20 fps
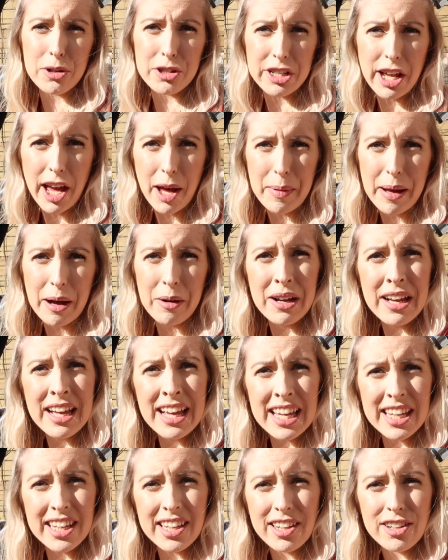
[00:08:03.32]
pushing it about,
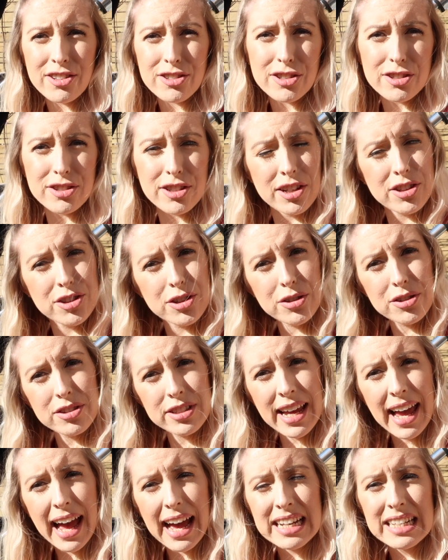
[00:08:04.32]
you can just
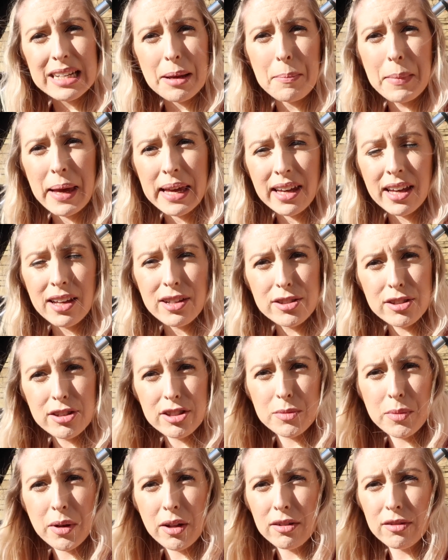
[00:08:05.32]
adjust it and make it
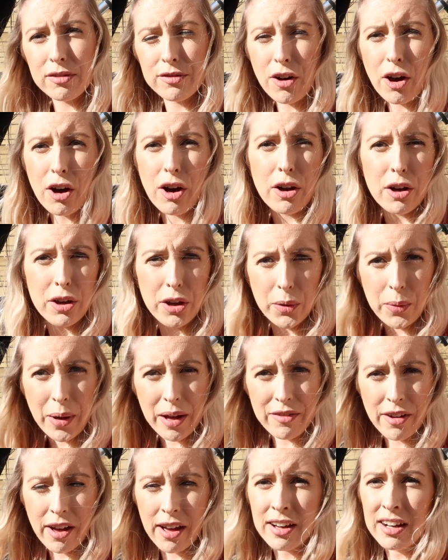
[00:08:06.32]
suitable for
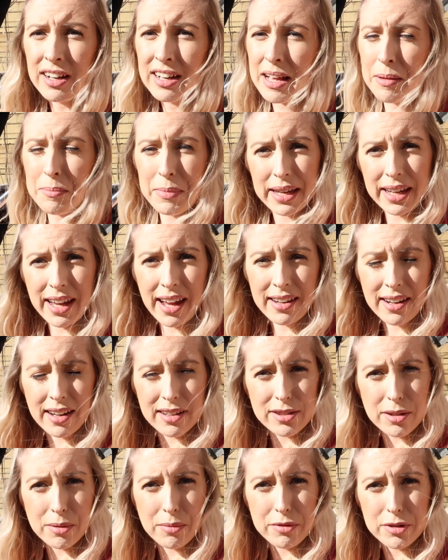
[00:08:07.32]
whoever, make it a
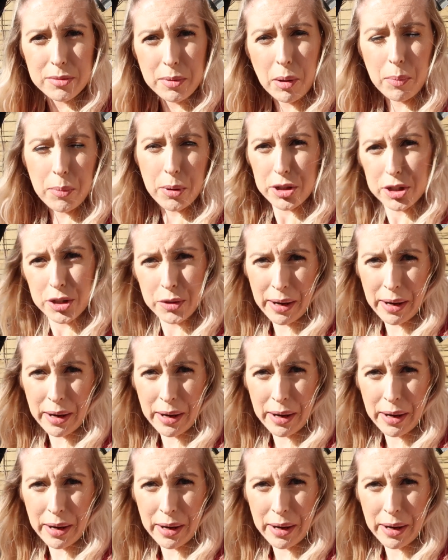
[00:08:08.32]
nice comfortable push